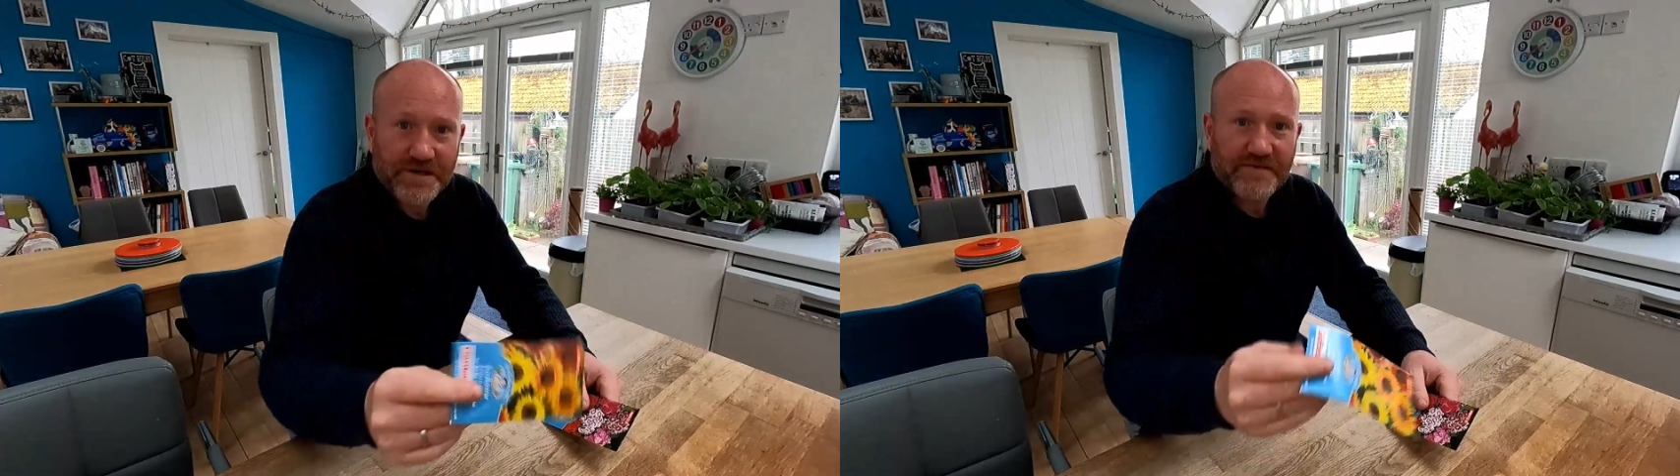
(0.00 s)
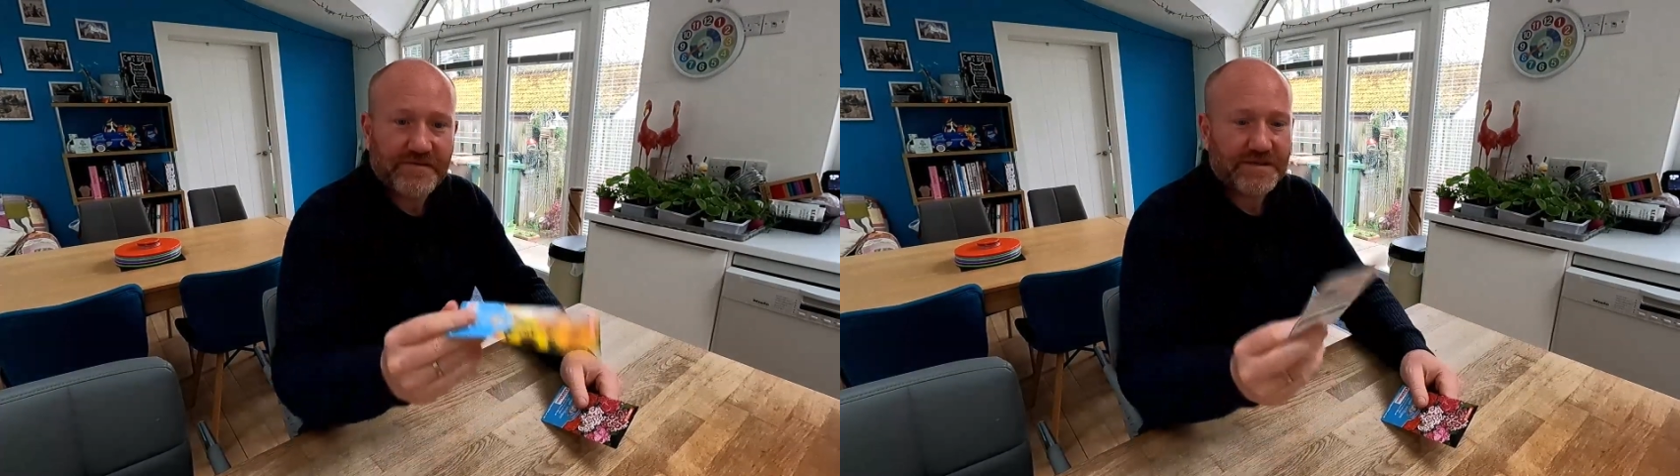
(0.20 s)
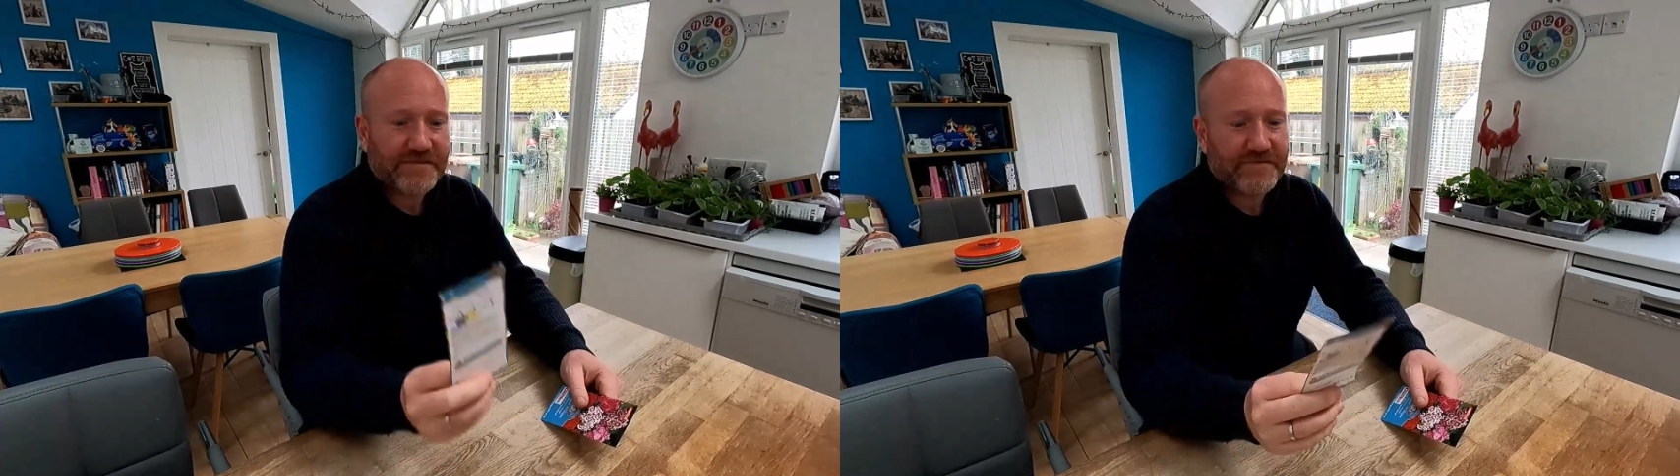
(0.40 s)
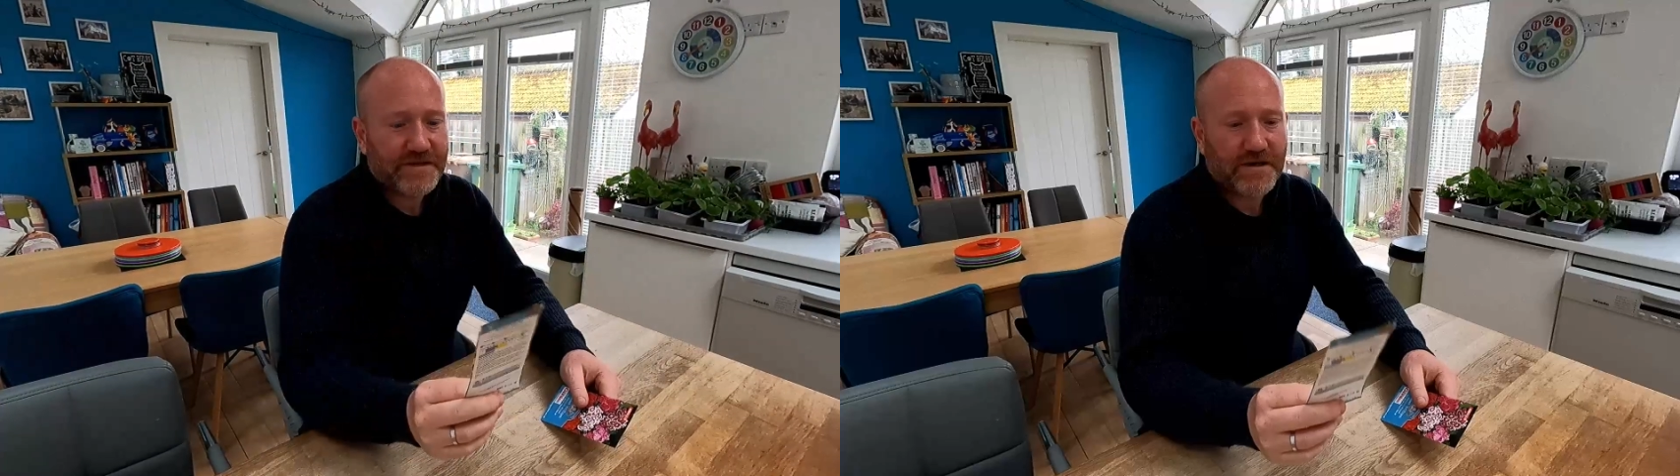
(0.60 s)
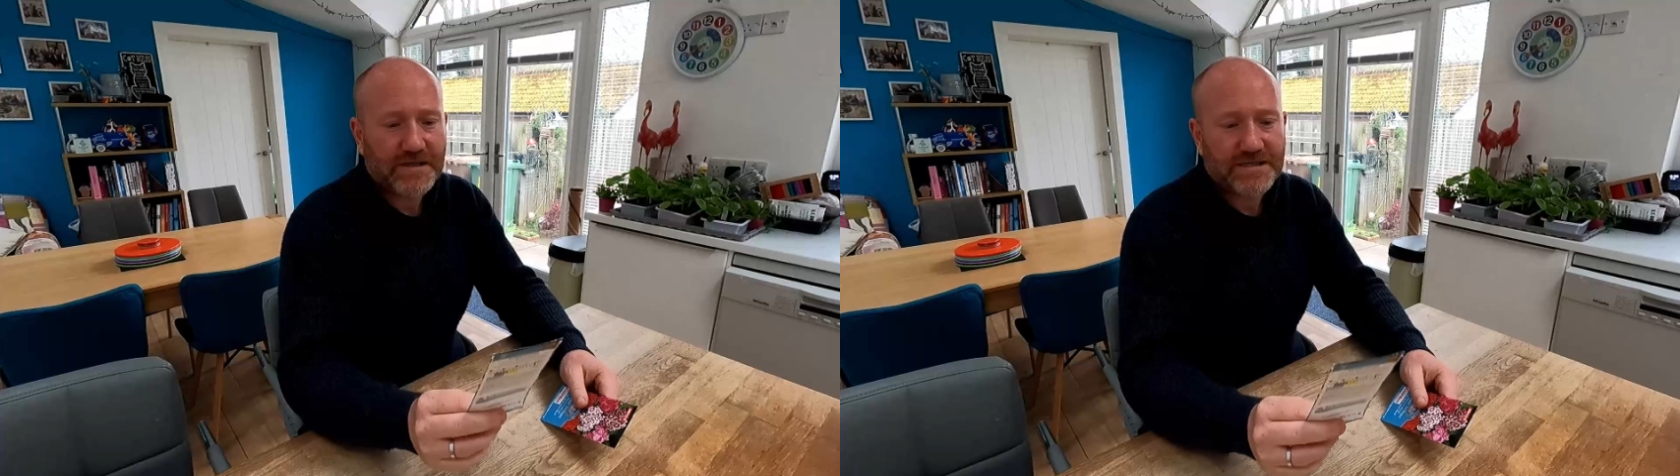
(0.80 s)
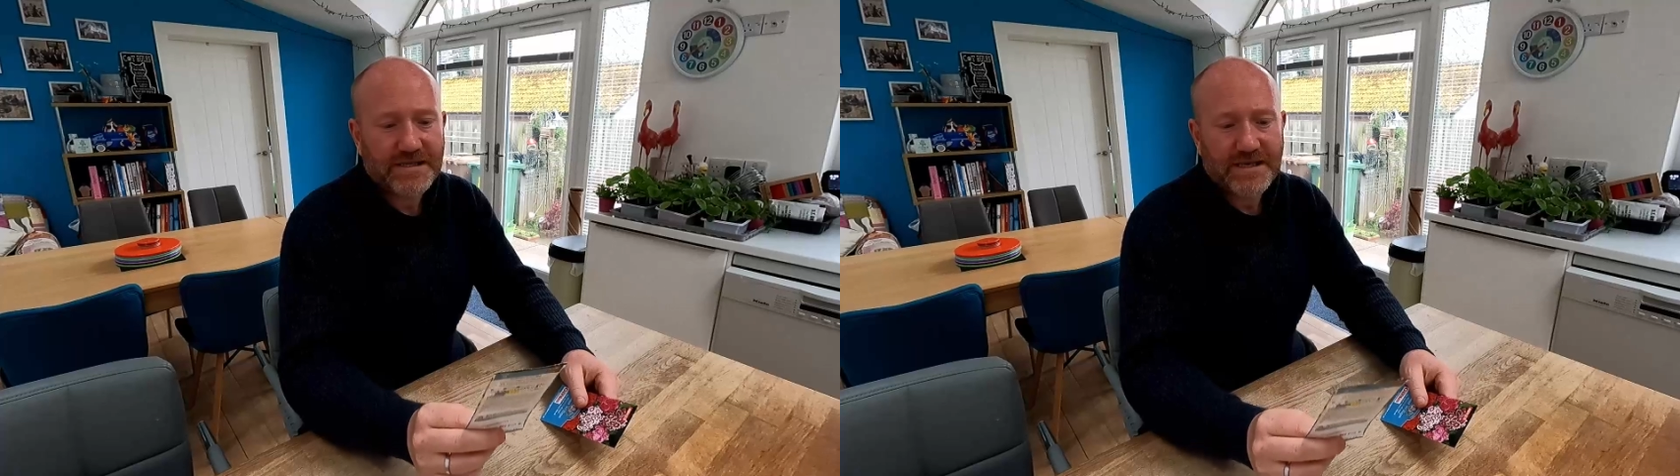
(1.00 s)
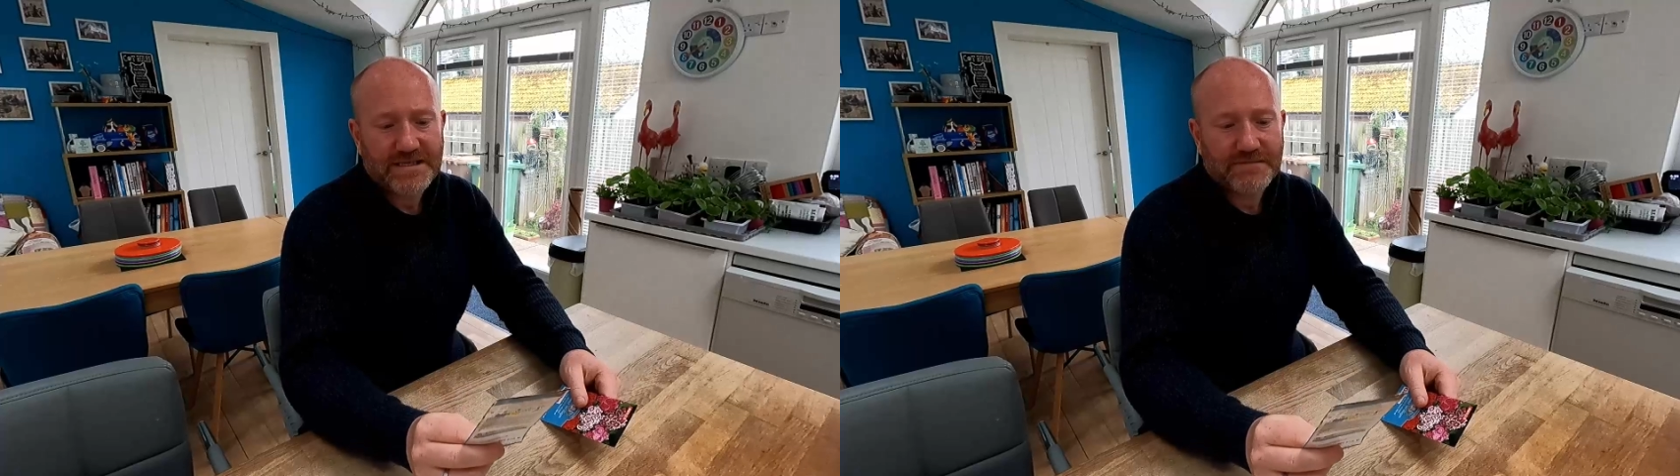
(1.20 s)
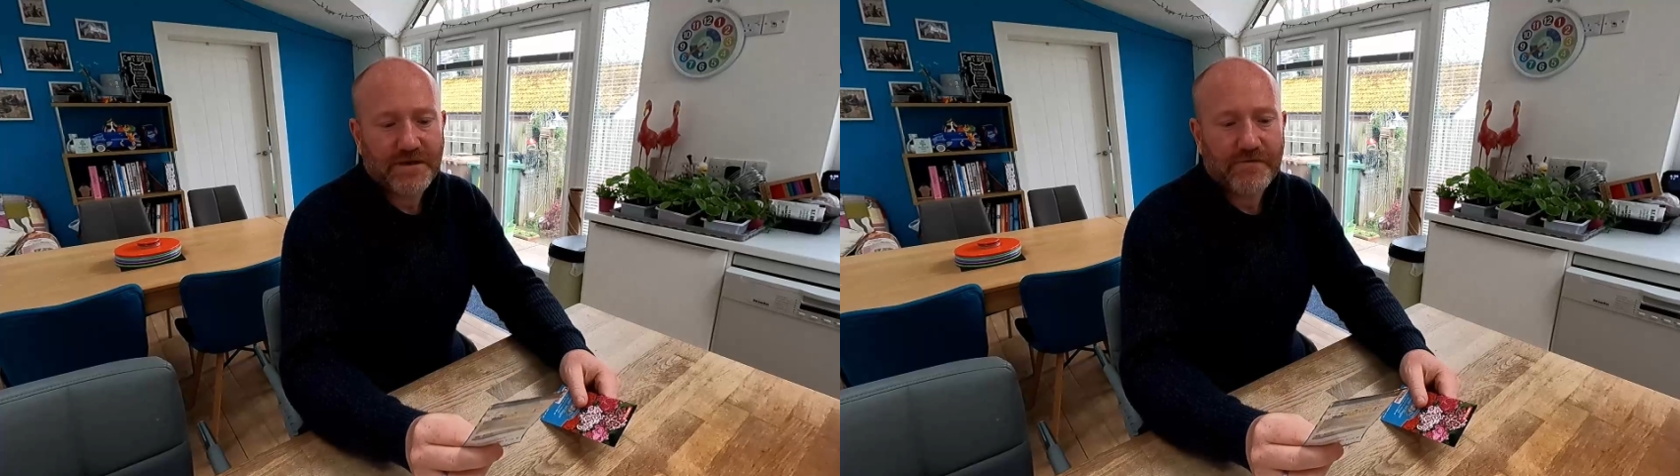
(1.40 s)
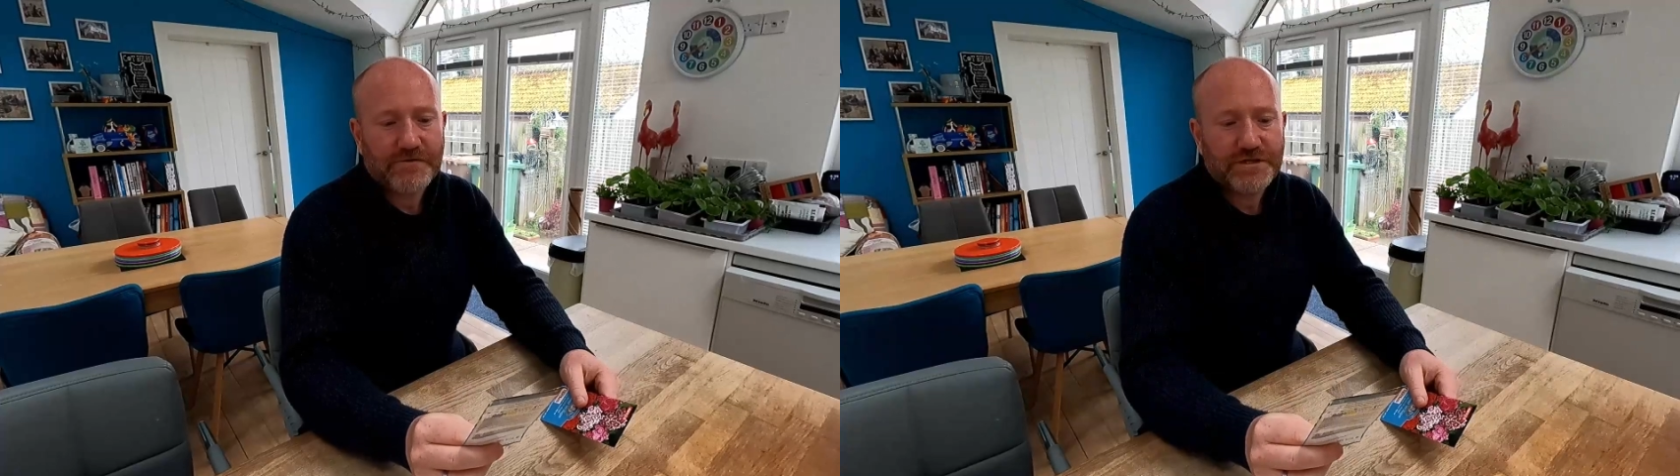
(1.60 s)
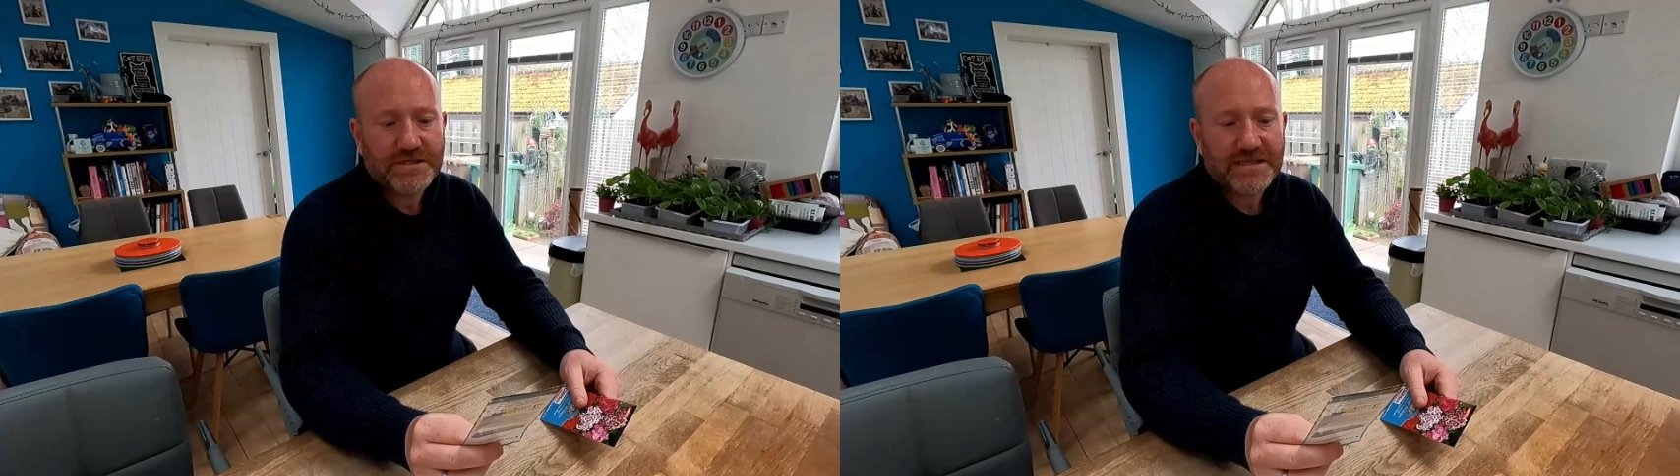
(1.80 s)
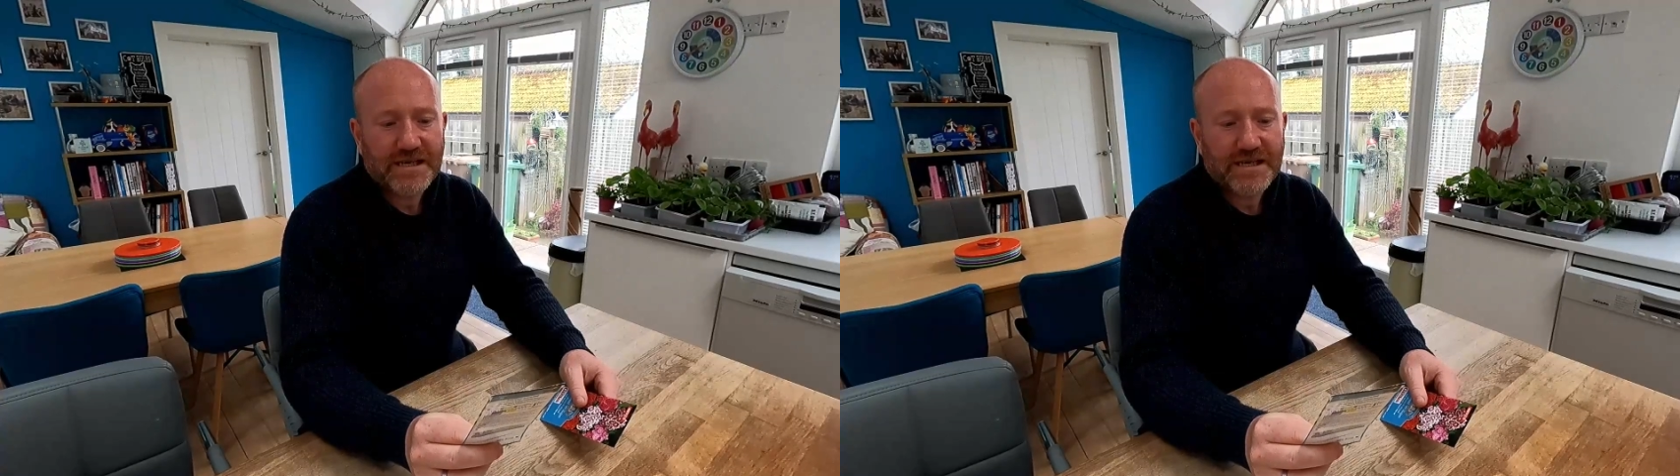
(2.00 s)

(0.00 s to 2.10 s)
beautiful different colours in there, some oranges,